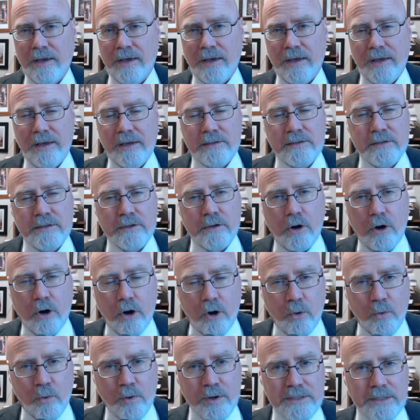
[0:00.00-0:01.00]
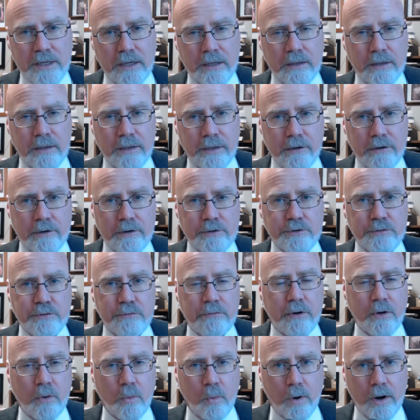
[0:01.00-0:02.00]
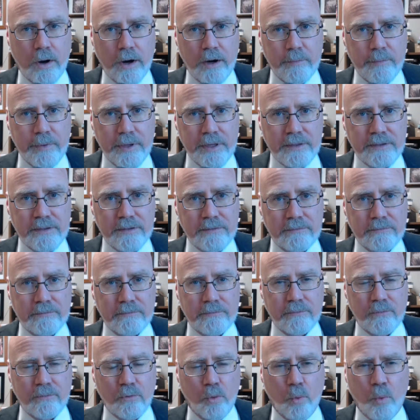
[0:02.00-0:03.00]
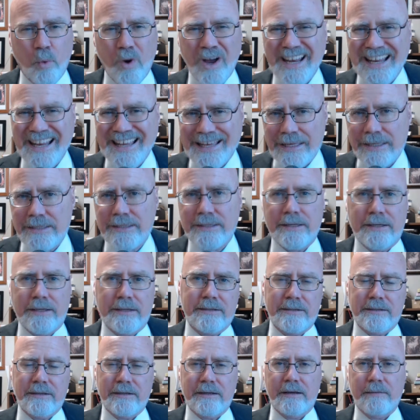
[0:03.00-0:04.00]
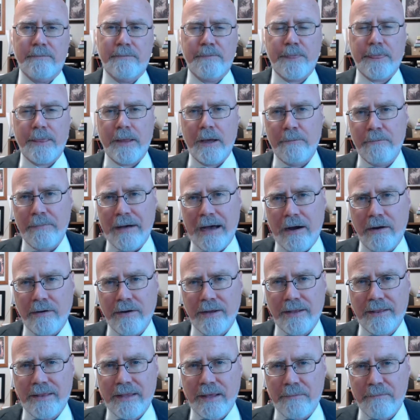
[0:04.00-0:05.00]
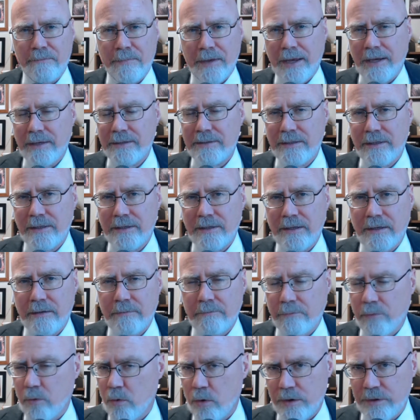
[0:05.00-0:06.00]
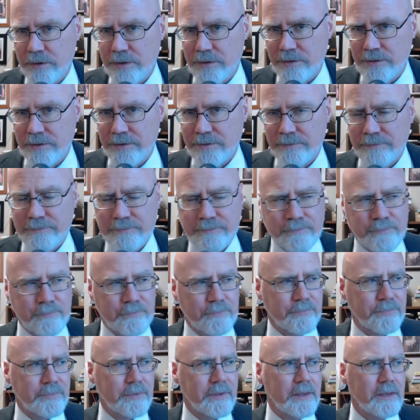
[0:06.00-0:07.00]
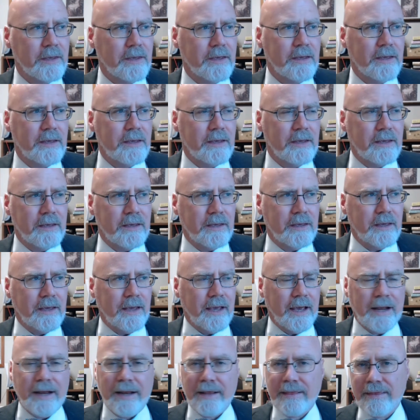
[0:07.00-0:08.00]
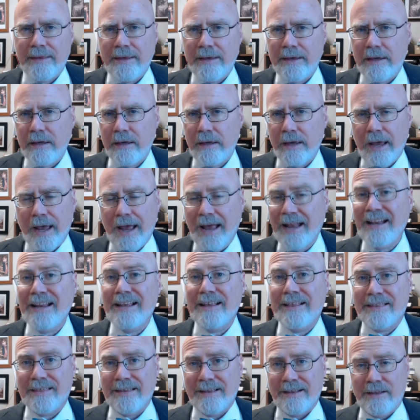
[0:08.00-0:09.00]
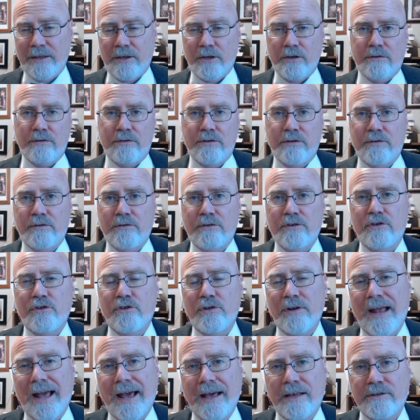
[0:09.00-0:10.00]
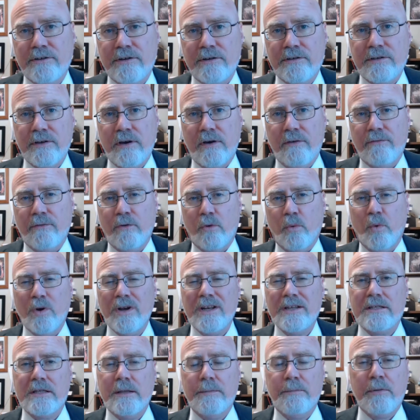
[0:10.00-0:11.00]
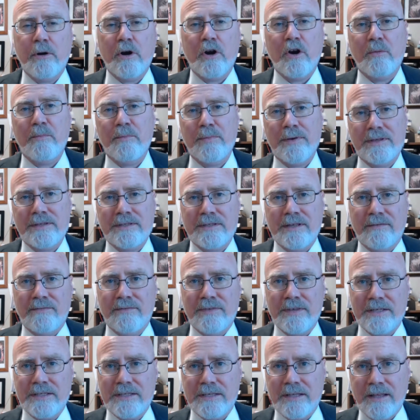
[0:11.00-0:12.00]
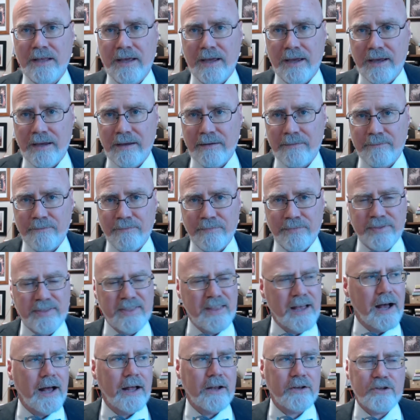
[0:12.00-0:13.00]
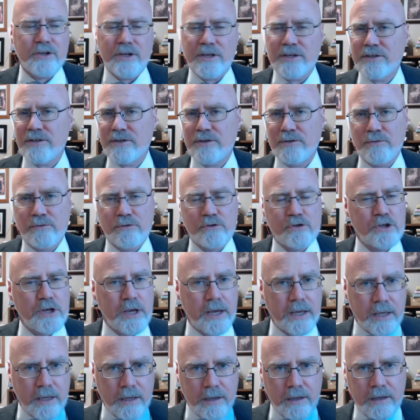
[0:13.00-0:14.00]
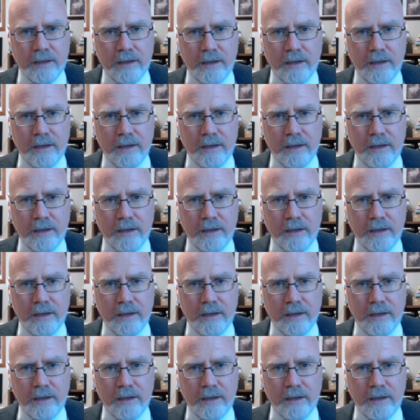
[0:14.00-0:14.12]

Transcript: is there always a literature requirement? What is it about it that makes it important? And I think anything that you do, you should ask yourself, what is the purpose of this thing? Not just to check a